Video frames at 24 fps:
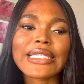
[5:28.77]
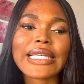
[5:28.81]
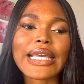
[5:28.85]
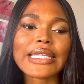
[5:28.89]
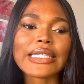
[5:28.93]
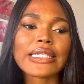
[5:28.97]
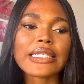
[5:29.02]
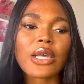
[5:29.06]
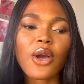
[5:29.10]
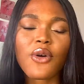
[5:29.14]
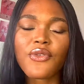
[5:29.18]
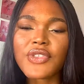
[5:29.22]

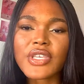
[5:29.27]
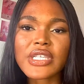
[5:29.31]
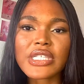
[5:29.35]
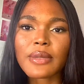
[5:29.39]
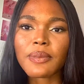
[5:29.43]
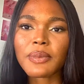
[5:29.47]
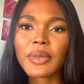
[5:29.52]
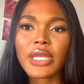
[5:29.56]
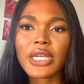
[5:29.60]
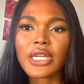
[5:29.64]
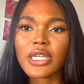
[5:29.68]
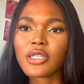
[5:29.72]

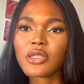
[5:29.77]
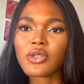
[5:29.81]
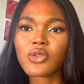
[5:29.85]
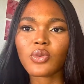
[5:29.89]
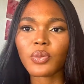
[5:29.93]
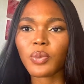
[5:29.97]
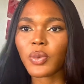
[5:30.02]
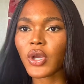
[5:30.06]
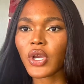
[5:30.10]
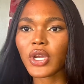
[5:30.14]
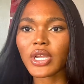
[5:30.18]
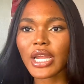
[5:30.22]
self-discipline is to
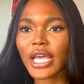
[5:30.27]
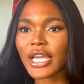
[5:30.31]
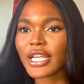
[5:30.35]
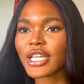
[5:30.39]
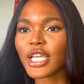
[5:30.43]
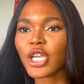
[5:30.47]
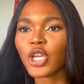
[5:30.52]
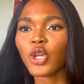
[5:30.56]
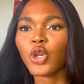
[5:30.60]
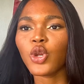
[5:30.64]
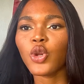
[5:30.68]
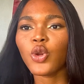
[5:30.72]
her. Like,
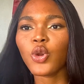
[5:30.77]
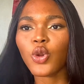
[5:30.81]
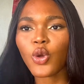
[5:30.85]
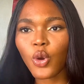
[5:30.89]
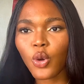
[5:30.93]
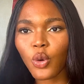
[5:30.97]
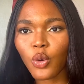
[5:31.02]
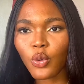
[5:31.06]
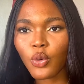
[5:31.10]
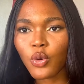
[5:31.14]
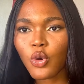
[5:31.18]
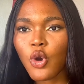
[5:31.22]
they
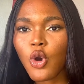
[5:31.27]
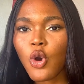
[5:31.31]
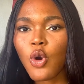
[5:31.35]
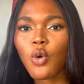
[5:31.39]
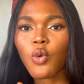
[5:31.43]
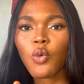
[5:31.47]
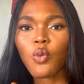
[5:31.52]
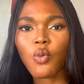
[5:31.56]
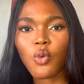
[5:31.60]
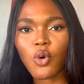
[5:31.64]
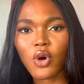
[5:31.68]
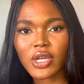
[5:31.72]
know
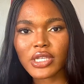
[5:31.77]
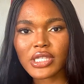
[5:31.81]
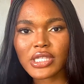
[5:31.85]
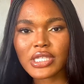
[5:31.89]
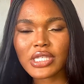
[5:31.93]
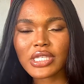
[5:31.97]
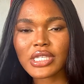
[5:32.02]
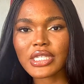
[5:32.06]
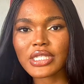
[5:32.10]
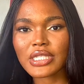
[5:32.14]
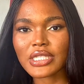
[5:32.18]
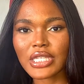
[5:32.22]

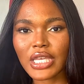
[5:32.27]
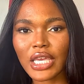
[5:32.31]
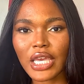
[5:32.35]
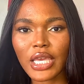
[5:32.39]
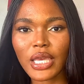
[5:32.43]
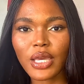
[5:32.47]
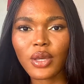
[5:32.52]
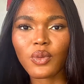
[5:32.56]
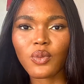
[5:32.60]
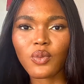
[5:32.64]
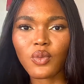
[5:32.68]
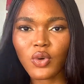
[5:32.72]
what
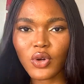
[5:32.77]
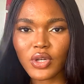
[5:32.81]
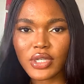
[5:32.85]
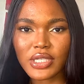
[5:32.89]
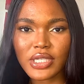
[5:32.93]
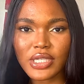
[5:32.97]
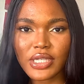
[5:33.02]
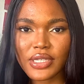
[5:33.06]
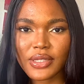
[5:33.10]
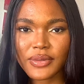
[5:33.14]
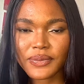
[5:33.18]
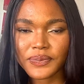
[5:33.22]
they
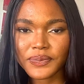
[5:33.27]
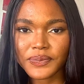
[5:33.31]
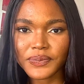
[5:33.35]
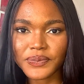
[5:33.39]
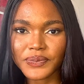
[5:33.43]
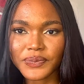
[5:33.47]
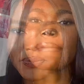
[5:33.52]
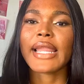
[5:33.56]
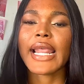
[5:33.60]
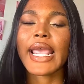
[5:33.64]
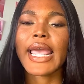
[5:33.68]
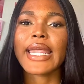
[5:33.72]
want.
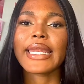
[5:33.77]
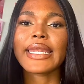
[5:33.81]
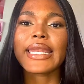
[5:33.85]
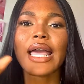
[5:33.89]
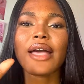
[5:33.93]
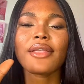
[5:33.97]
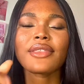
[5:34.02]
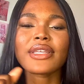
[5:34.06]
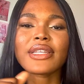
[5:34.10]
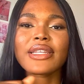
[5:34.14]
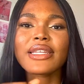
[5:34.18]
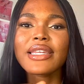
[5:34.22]

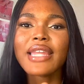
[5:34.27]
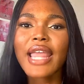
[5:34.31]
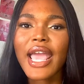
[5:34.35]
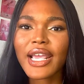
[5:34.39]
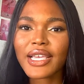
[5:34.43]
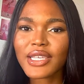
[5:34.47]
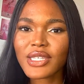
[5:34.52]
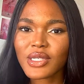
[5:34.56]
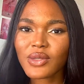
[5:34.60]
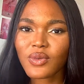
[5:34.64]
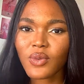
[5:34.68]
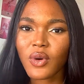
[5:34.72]
Now the
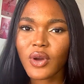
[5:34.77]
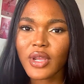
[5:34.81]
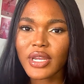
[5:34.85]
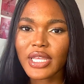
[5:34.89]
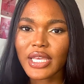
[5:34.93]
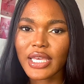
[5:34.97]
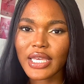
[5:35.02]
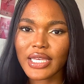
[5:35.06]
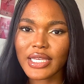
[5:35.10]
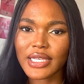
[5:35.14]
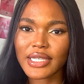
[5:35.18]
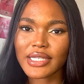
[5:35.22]
next one
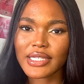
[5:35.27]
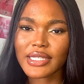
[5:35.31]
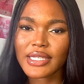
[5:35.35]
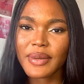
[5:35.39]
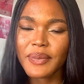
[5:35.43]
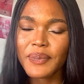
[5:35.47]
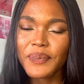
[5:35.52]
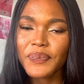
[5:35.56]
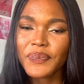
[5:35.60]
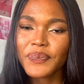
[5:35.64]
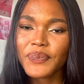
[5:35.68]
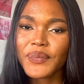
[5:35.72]
is
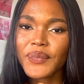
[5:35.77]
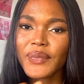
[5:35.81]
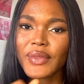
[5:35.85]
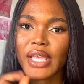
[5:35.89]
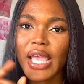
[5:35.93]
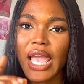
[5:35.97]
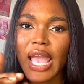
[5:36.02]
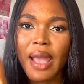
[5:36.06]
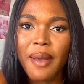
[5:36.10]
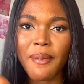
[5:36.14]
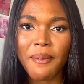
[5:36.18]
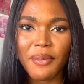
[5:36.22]

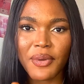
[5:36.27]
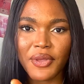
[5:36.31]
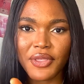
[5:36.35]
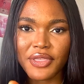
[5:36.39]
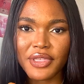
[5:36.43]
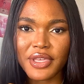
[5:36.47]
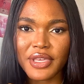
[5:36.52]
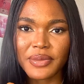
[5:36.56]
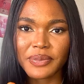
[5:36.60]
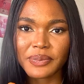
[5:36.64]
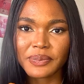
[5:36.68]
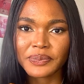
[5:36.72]

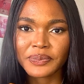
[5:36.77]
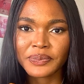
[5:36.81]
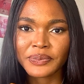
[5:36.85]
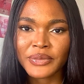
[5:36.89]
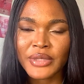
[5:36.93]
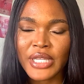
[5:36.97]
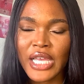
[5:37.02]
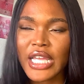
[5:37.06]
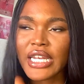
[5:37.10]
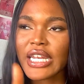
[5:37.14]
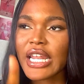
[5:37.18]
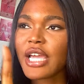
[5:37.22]
empathy.
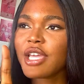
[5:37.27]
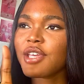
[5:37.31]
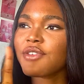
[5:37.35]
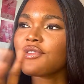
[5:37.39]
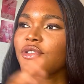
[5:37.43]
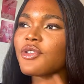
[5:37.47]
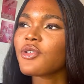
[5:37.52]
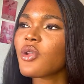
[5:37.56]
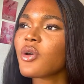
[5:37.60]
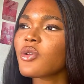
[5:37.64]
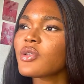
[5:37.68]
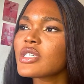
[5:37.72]
Now, if
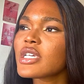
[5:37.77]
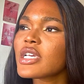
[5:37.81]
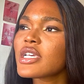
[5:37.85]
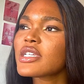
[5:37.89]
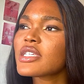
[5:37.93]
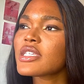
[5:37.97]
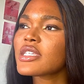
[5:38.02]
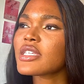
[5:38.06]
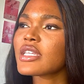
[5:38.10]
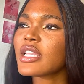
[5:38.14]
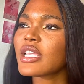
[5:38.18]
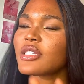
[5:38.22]
you
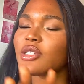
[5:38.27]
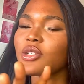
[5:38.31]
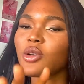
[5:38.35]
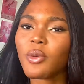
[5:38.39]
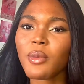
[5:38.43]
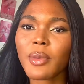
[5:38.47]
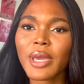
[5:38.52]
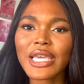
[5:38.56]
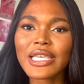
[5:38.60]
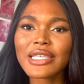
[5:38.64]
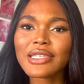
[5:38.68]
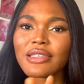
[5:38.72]
notice, the
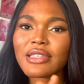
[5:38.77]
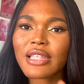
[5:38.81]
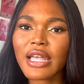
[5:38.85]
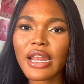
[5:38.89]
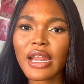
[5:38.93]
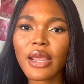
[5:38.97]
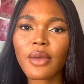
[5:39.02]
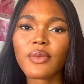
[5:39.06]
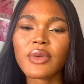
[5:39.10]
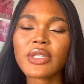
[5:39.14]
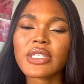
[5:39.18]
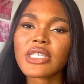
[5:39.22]
domain
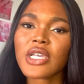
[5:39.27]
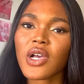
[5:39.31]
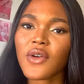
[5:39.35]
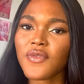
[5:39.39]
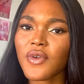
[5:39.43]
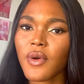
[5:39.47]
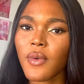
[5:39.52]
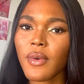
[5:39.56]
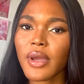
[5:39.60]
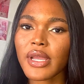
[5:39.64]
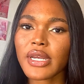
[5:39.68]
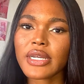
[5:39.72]
started with
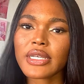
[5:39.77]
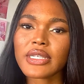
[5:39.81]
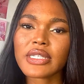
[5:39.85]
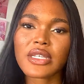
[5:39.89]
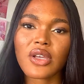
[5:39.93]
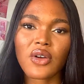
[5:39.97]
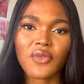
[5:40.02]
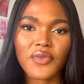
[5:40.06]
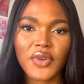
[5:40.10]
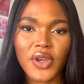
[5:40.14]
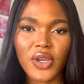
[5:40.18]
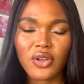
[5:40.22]
self-awareness,
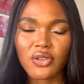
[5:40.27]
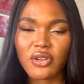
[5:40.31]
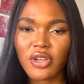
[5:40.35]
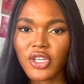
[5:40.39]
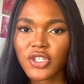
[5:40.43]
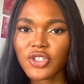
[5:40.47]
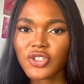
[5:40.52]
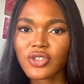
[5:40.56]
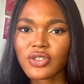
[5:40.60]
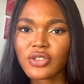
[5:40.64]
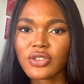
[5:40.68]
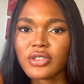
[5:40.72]

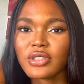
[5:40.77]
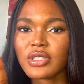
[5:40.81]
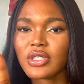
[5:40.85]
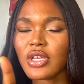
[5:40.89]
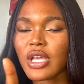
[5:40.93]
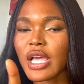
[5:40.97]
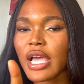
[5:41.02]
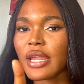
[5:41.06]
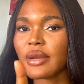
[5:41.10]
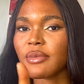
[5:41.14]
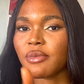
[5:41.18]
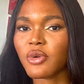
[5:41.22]
self-regulation,
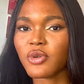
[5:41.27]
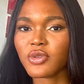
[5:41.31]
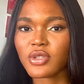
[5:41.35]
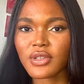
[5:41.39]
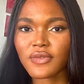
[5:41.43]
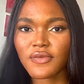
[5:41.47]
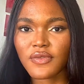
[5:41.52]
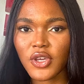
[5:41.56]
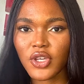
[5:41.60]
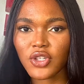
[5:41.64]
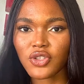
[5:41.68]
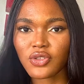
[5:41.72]
and
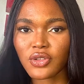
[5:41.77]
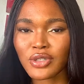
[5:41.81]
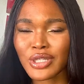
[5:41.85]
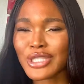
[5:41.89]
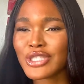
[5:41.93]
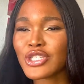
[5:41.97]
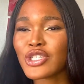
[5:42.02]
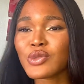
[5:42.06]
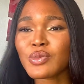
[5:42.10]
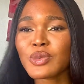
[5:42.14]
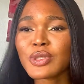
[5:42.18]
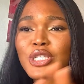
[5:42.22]
motivation. It
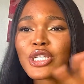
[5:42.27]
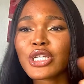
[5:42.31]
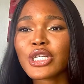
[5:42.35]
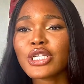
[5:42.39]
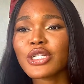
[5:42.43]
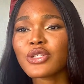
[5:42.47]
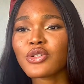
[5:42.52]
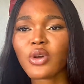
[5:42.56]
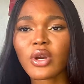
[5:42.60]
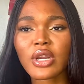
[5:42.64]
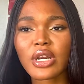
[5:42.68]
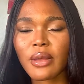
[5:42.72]
just basically
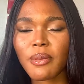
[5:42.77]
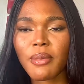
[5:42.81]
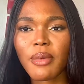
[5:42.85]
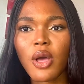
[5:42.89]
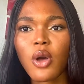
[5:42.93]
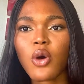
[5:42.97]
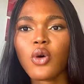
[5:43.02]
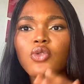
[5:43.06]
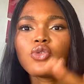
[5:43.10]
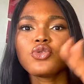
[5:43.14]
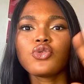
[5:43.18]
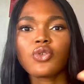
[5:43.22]
talked
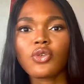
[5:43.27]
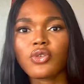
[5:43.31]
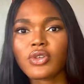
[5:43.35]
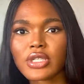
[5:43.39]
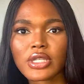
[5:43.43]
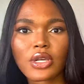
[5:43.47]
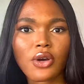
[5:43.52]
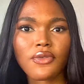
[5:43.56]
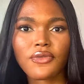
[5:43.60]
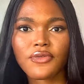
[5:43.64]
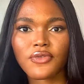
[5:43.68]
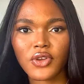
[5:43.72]
about
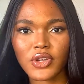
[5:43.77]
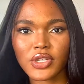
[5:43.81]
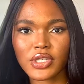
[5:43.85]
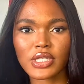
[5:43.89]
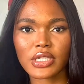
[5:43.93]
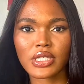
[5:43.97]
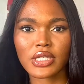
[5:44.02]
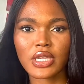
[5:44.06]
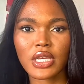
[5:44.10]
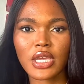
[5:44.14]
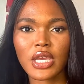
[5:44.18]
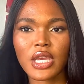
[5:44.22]
yourself first